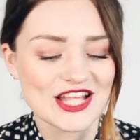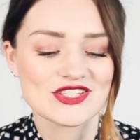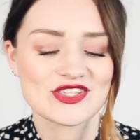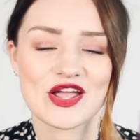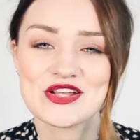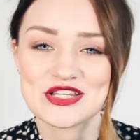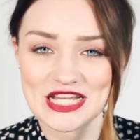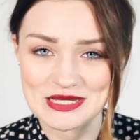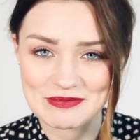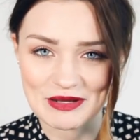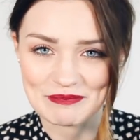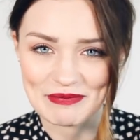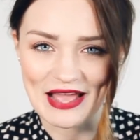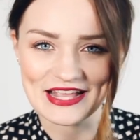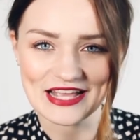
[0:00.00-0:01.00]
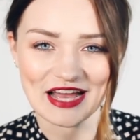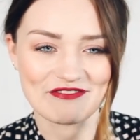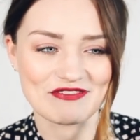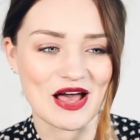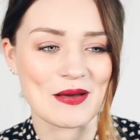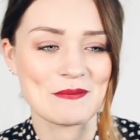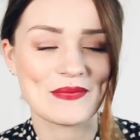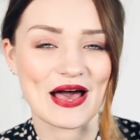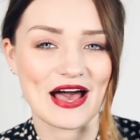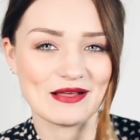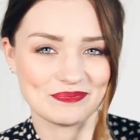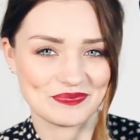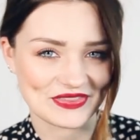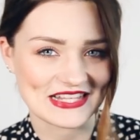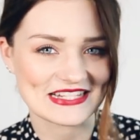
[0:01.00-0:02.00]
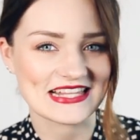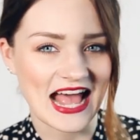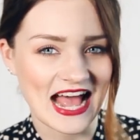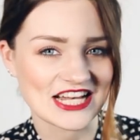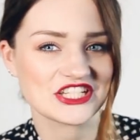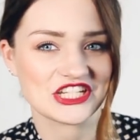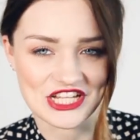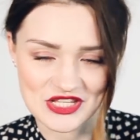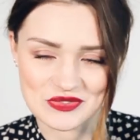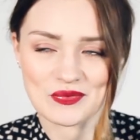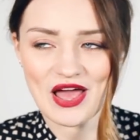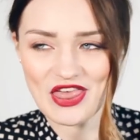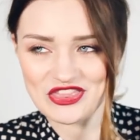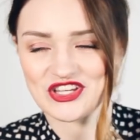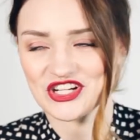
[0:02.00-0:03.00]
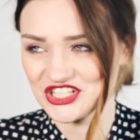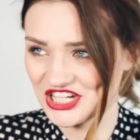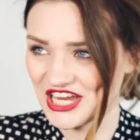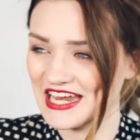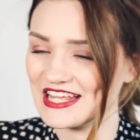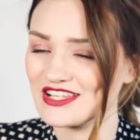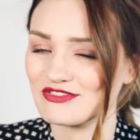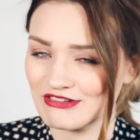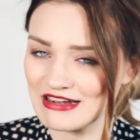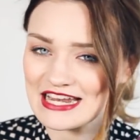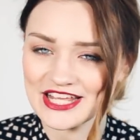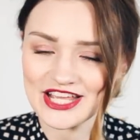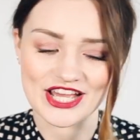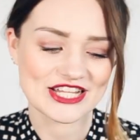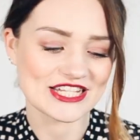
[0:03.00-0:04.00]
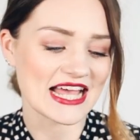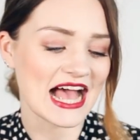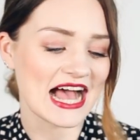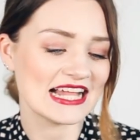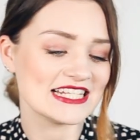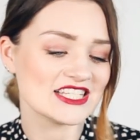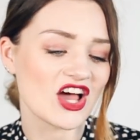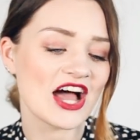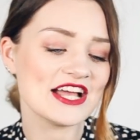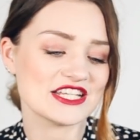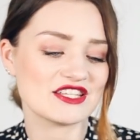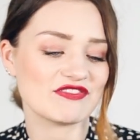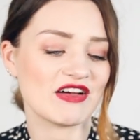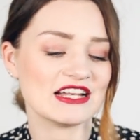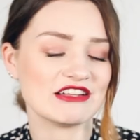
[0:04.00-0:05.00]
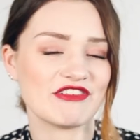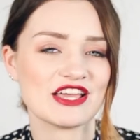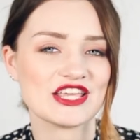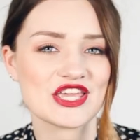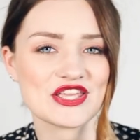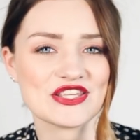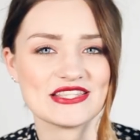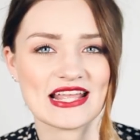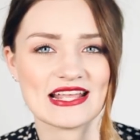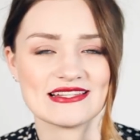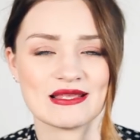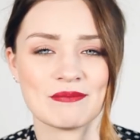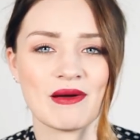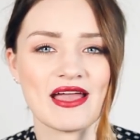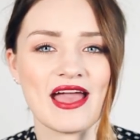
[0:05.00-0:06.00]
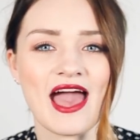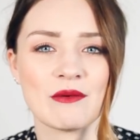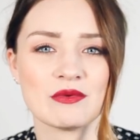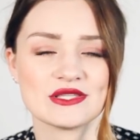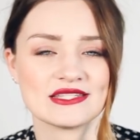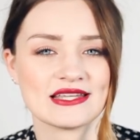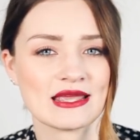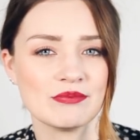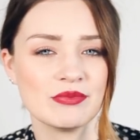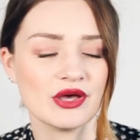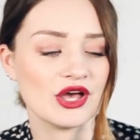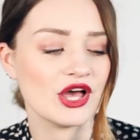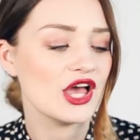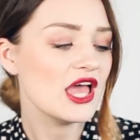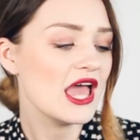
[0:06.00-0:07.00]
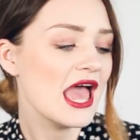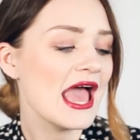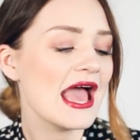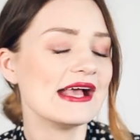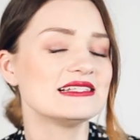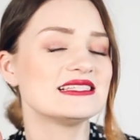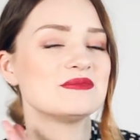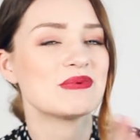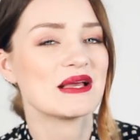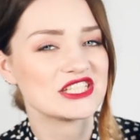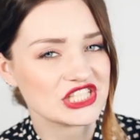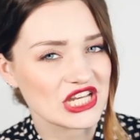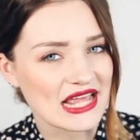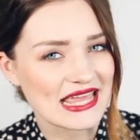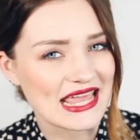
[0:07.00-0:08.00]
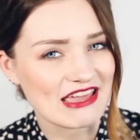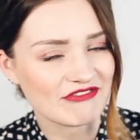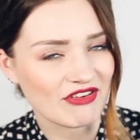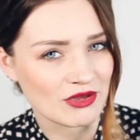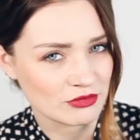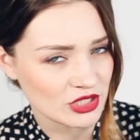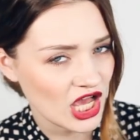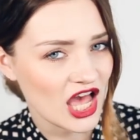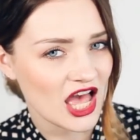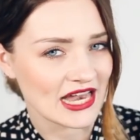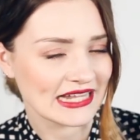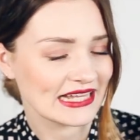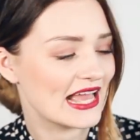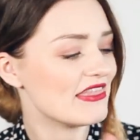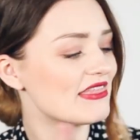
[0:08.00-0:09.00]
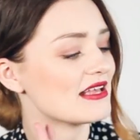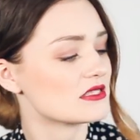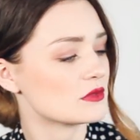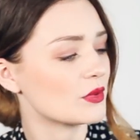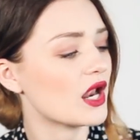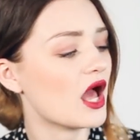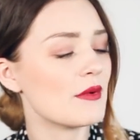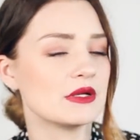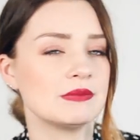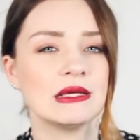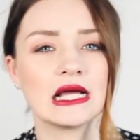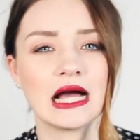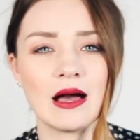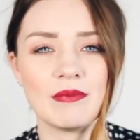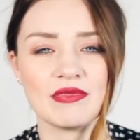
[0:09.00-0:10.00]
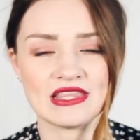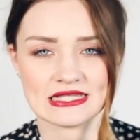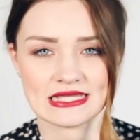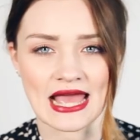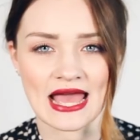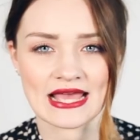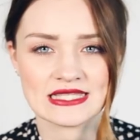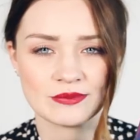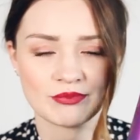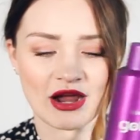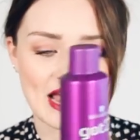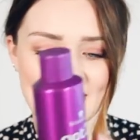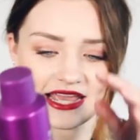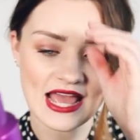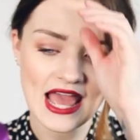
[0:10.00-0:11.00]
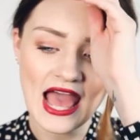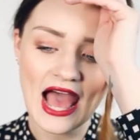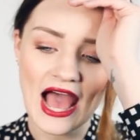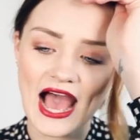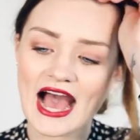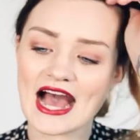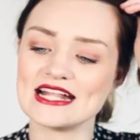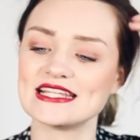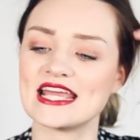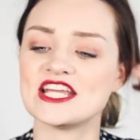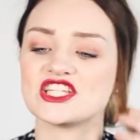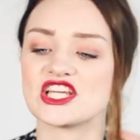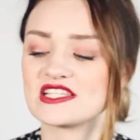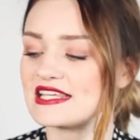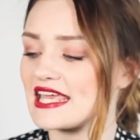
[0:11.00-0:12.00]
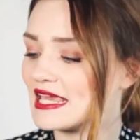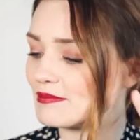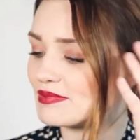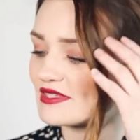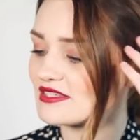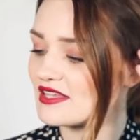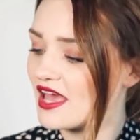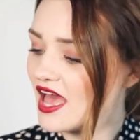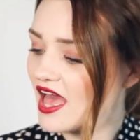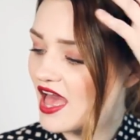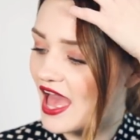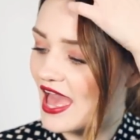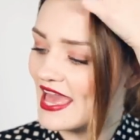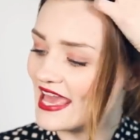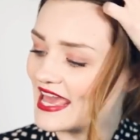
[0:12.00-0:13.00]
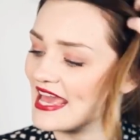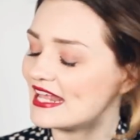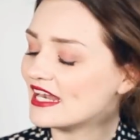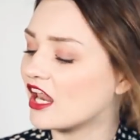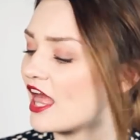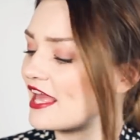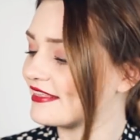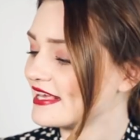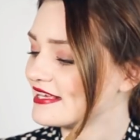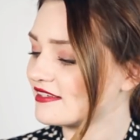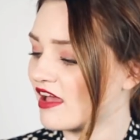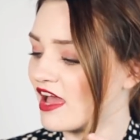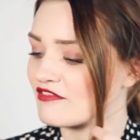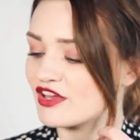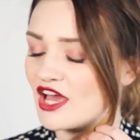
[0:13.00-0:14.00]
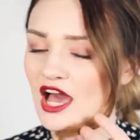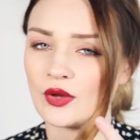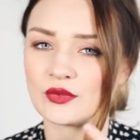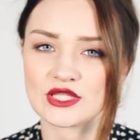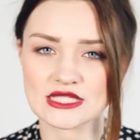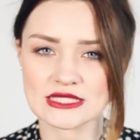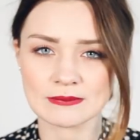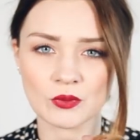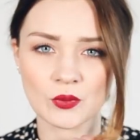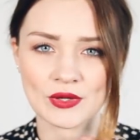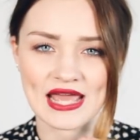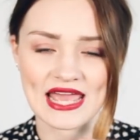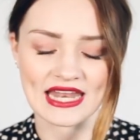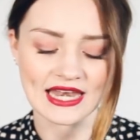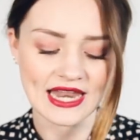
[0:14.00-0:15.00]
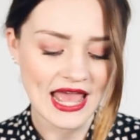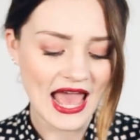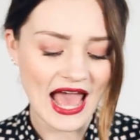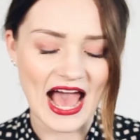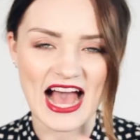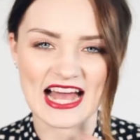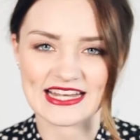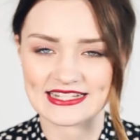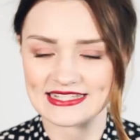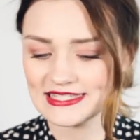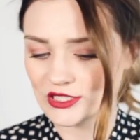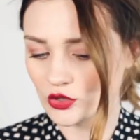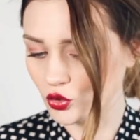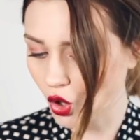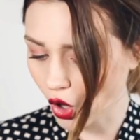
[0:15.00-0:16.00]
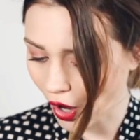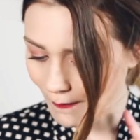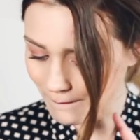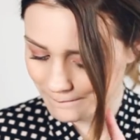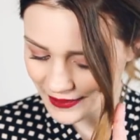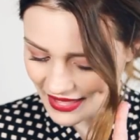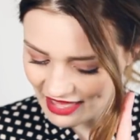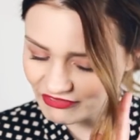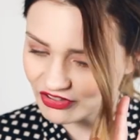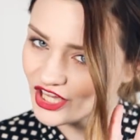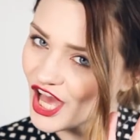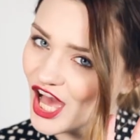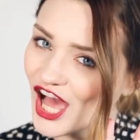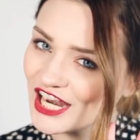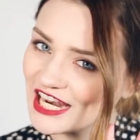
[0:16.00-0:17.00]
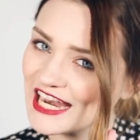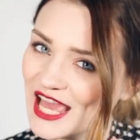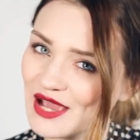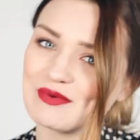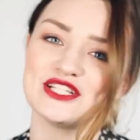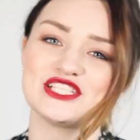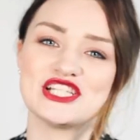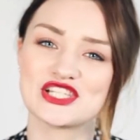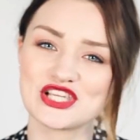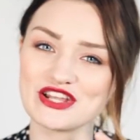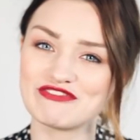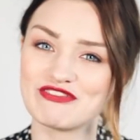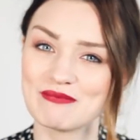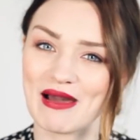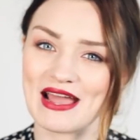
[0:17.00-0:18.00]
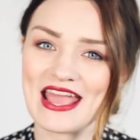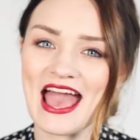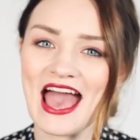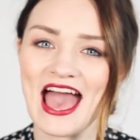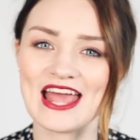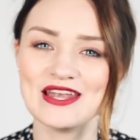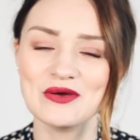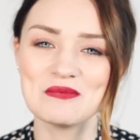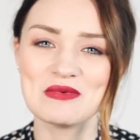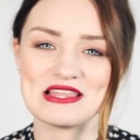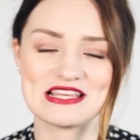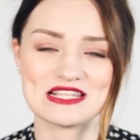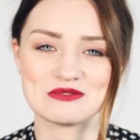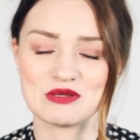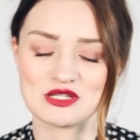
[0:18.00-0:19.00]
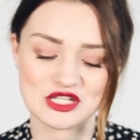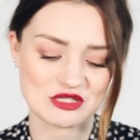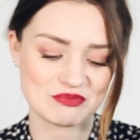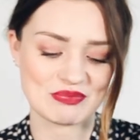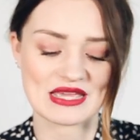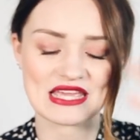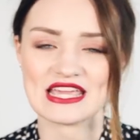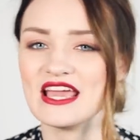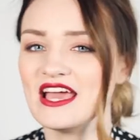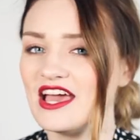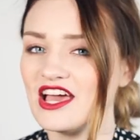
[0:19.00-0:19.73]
Don't judge a book by cover, but this actually is worth judging. It's really good. And I just find if I use this, then my hair will stay put, especially if I'm curling it. That's when I would pick up this hairspray, and it just keeps it in like this. I curled this morning and it's still got a bit of a curl in it, which is good for my hair. Normally this would just be